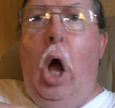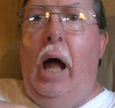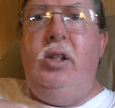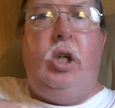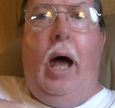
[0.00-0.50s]

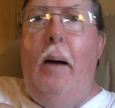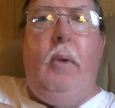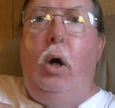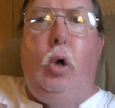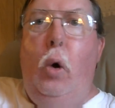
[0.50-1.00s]
God, so I'm
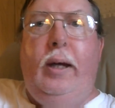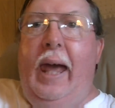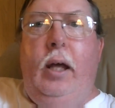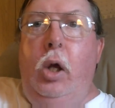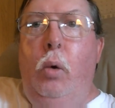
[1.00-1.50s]
not going to
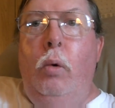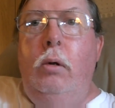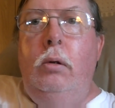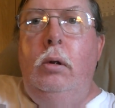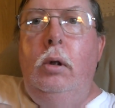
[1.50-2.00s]
get you.
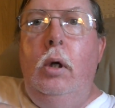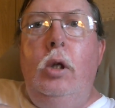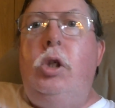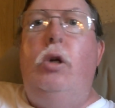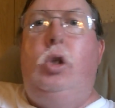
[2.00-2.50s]

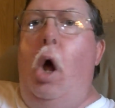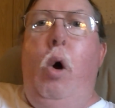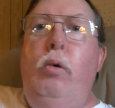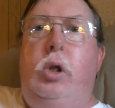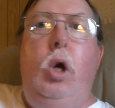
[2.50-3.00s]
So
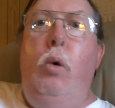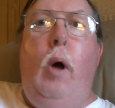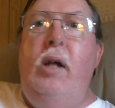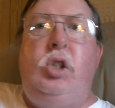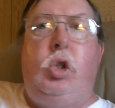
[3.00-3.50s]
don't you
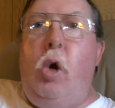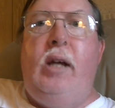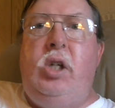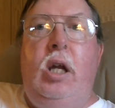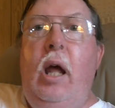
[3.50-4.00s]
uh,
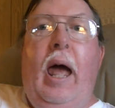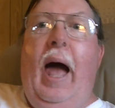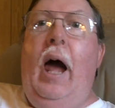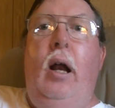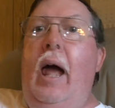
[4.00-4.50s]
stretch it
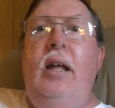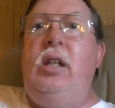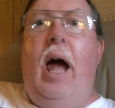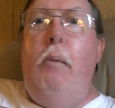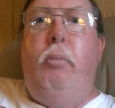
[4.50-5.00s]
out as
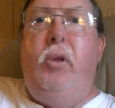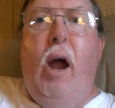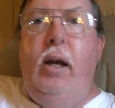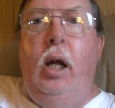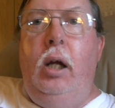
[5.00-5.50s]
I'm
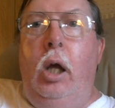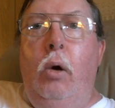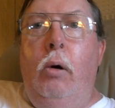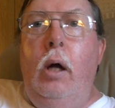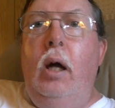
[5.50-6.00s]
threatening
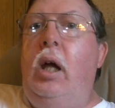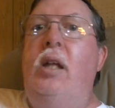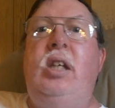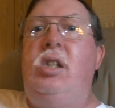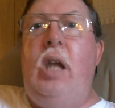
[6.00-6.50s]
you,
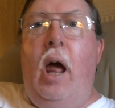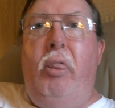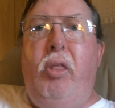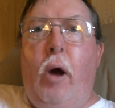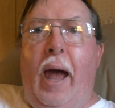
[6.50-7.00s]
because it's not
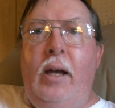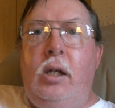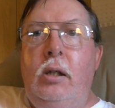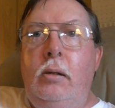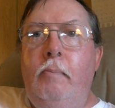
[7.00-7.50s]
a
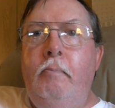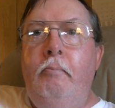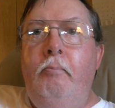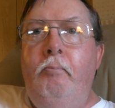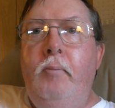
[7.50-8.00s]
threat.
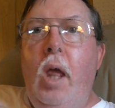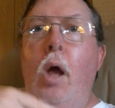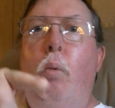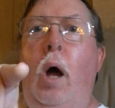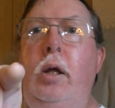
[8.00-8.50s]

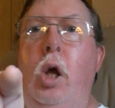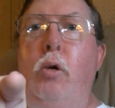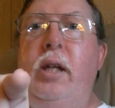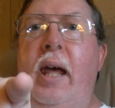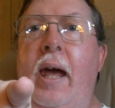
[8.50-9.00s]
What
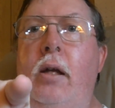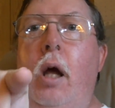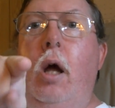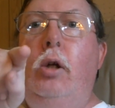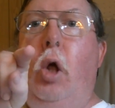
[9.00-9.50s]
you did
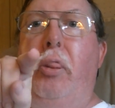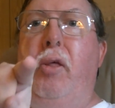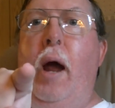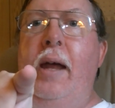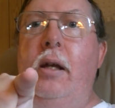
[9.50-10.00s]
to
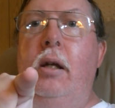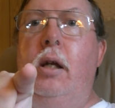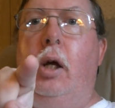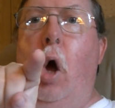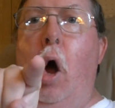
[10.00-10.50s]
threaten
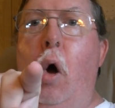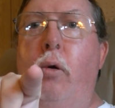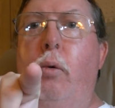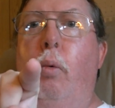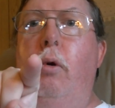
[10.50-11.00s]
to
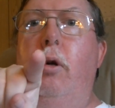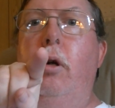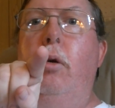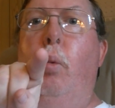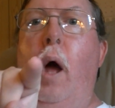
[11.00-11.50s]
call
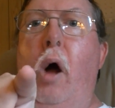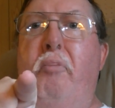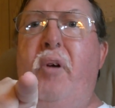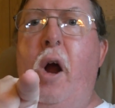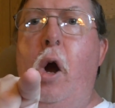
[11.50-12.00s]

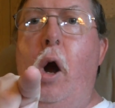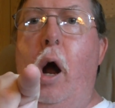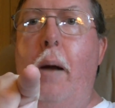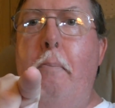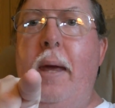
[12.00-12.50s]
welfare
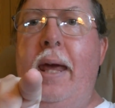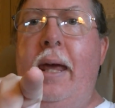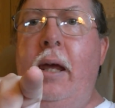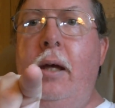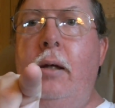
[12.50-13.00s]
on
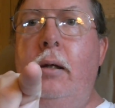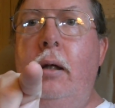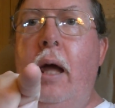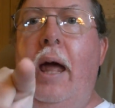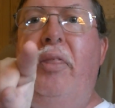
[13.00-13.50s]
me,
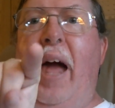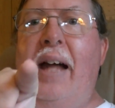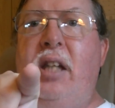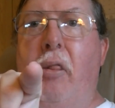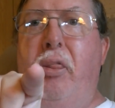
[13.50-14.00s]

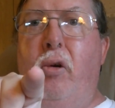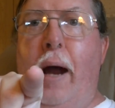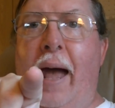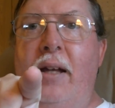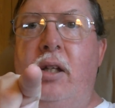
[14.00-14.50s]
that's a
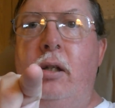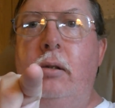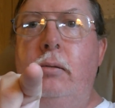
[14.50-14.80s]
threat.